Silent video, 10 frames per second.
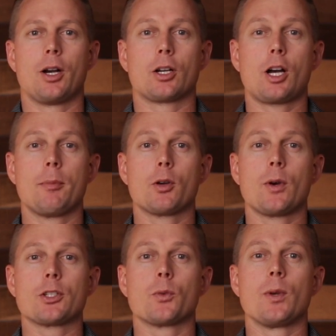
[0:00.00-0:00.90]
A common
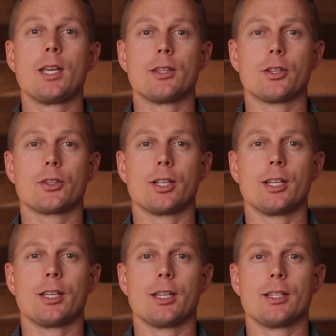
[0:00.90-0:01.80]
question we get in the
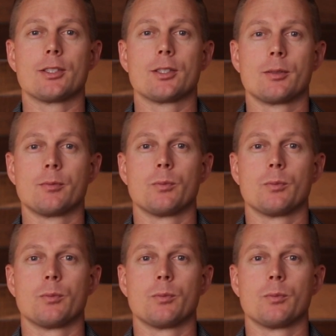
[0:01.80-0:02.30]
clinic is